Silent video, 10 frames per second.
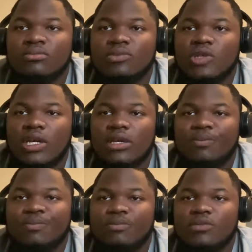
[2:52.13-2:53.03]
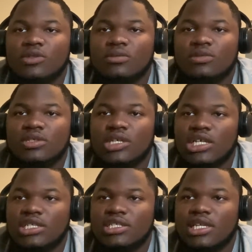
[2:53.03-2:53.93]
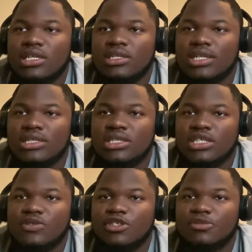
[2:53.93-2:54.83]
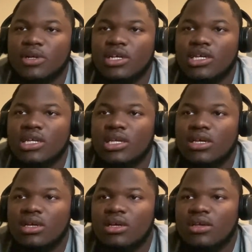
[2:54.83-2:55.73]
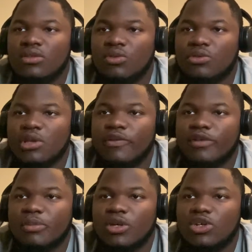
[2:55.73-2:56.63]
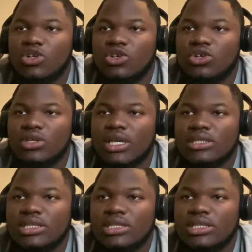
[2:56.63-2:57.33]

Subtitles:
Okay. Can the Saints respond? Goes it over the middle, gets